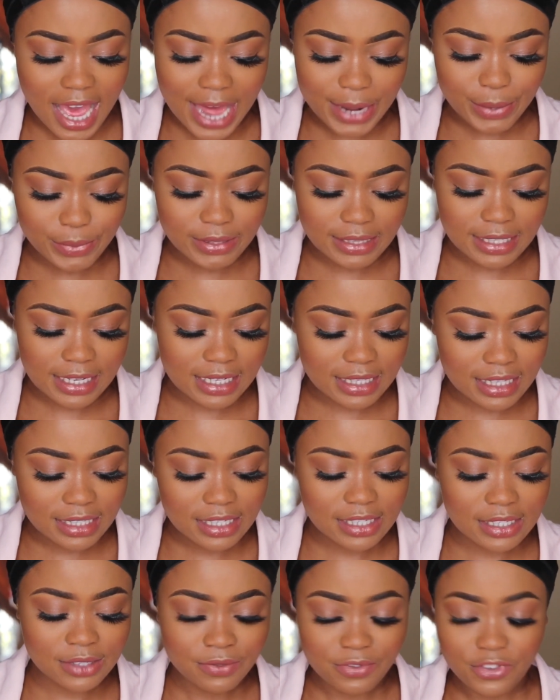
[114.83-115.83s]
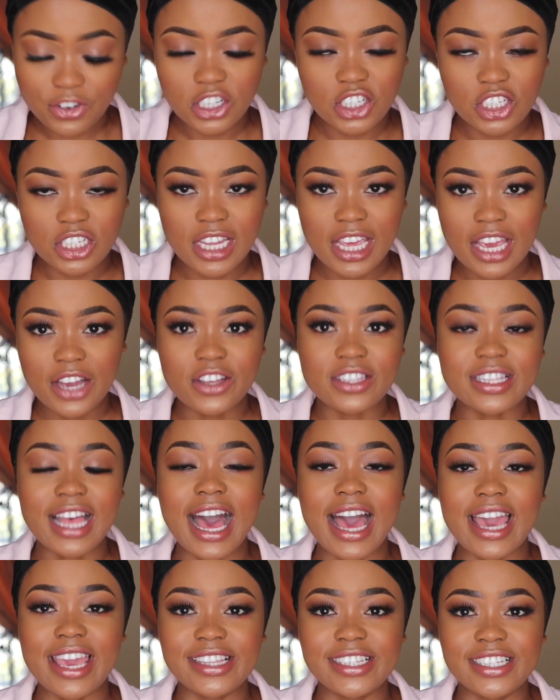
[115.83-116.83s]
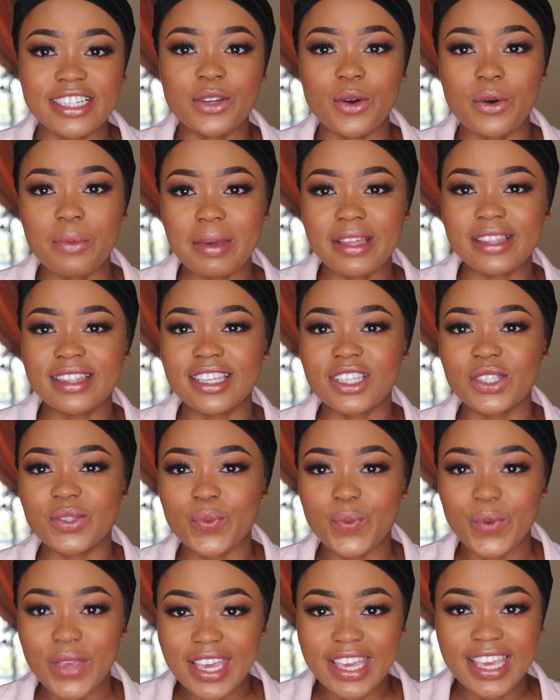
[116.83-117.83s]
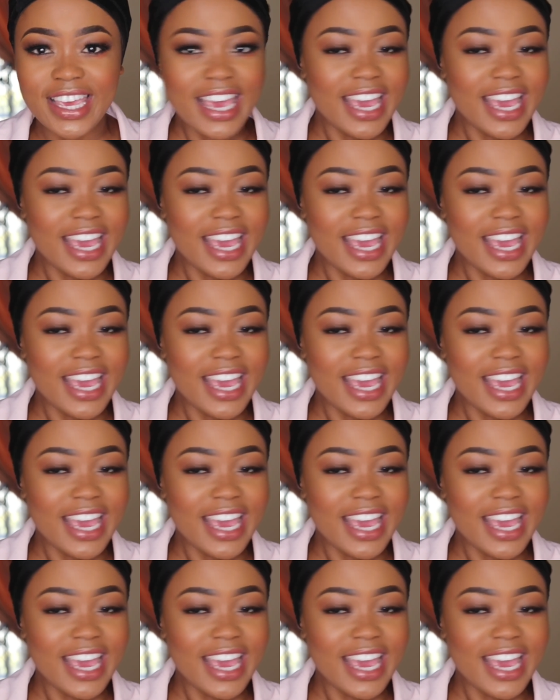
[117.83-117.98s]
I don't think this is virgin hair, because I did open this wig